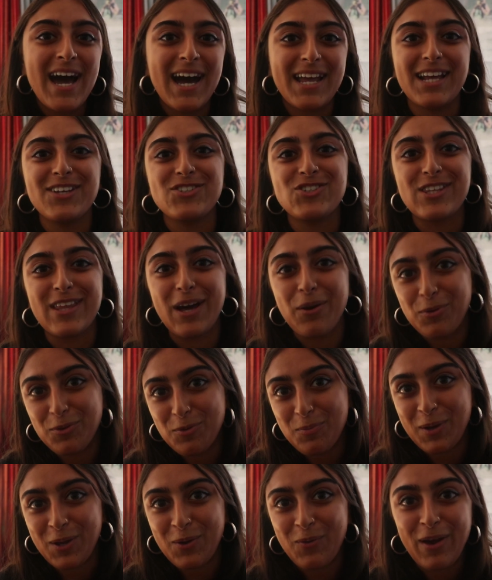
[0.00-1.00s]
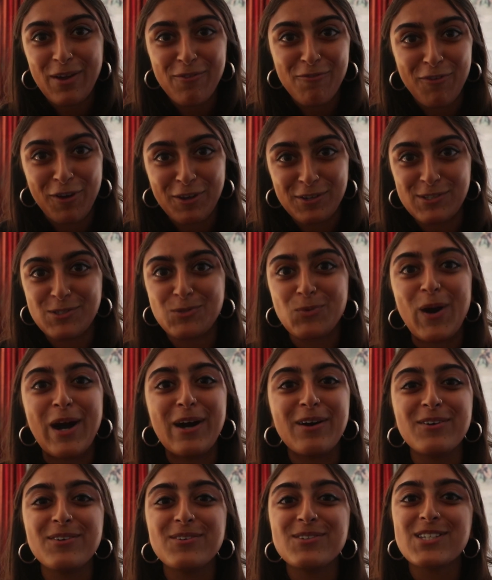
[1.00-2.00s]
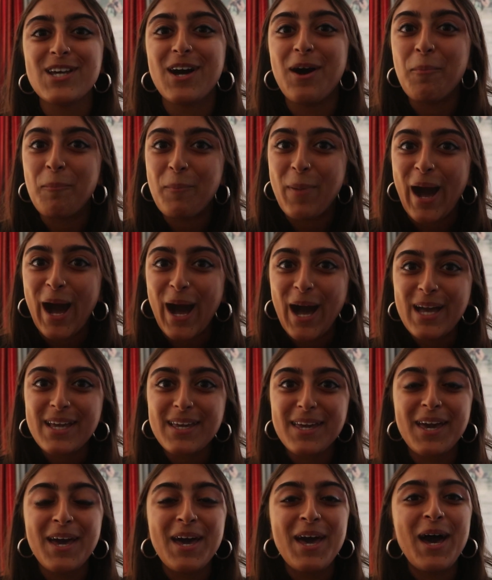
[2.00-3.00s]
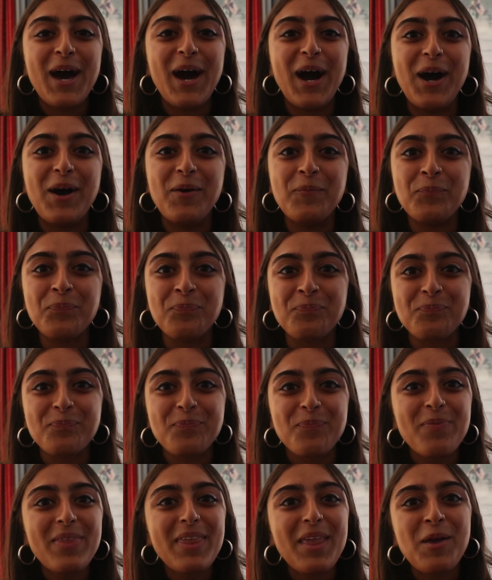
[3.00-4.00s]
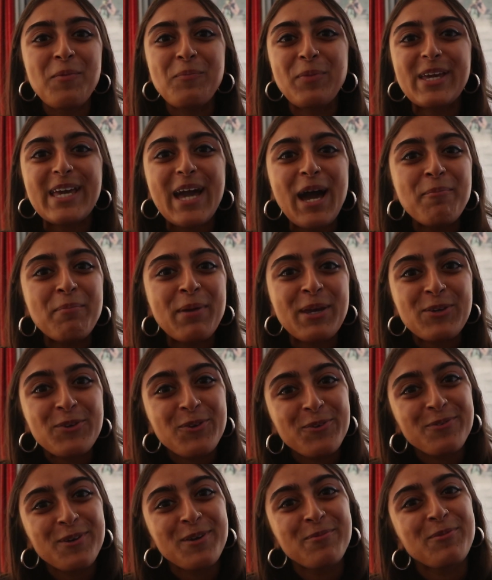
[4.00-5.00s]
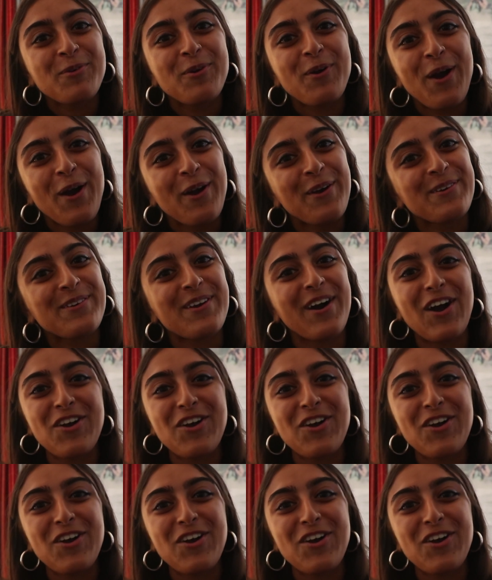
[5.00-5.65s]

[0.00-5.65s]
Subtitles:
and actually that would have been quite fun as well to unpack. But yeah, make your room your own.